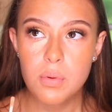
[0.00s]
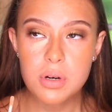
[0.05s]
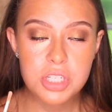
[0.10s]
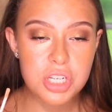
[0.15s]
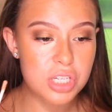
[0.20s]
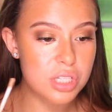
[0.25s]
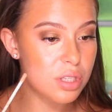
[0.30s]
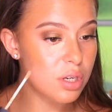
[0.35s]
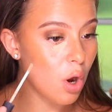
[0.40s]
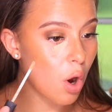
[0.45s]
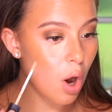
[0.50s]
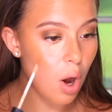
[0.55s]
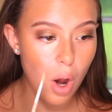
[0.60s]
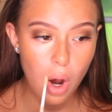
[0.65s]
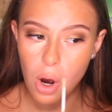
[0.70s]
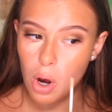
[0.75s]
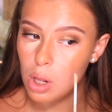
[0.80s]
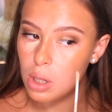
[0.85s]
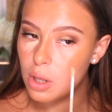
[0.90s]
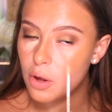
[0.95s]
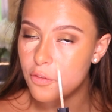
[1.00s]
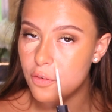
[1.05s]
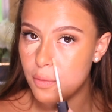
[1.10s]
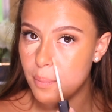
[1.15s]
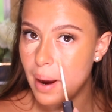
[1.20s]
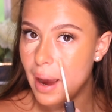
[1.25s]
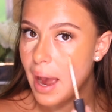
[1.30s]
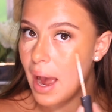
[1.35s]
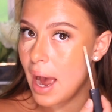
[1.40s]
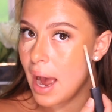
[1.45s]
which is not all over
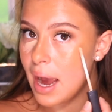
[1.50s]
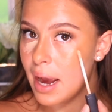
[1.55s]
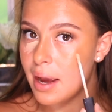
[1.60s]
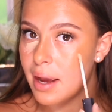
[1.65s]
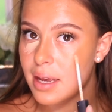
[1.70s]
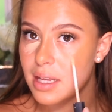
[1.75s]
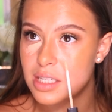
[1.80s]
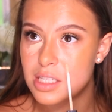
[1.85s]
my eye.